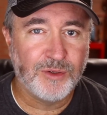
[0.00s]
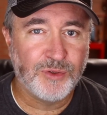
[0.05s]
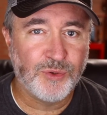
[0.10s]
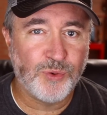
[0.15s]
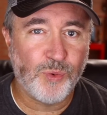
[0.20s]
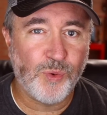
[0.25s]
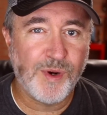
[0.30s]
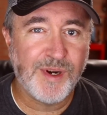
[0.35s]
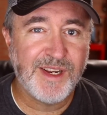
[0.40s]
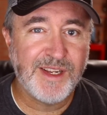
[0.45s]

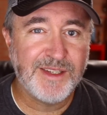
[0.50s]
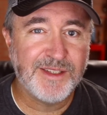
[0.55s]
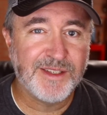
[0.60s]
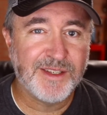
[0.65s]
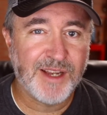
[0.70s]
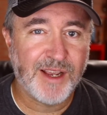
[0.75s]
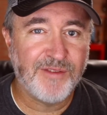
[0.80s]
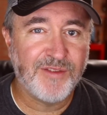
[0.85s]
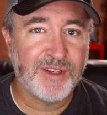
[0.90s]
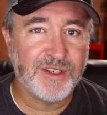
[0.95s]

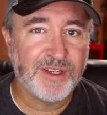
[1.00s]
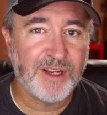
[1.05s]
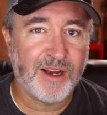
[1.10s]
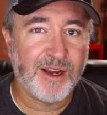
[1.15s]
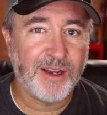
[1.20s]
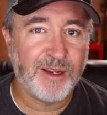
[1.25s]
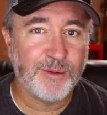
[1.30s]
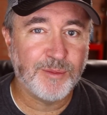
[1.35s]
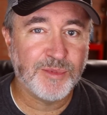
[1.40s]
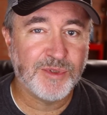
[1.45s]
27
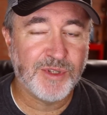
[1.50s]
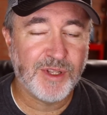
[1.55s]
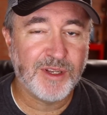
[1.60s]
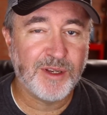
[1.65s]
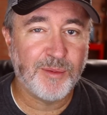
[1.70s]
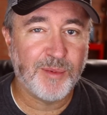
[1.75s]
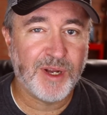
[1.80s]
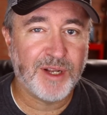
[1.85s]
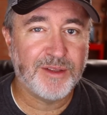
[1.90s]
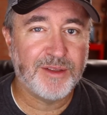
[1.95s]
times.
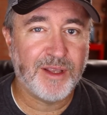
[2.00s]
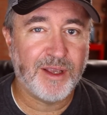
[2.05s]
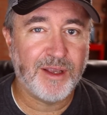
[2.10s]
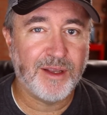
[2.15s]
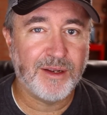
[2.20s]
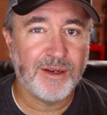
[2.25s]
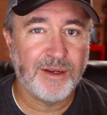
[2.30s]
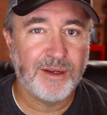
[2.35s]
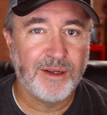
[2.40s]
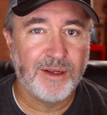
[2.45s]
Think about
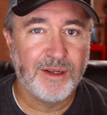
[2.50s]
that.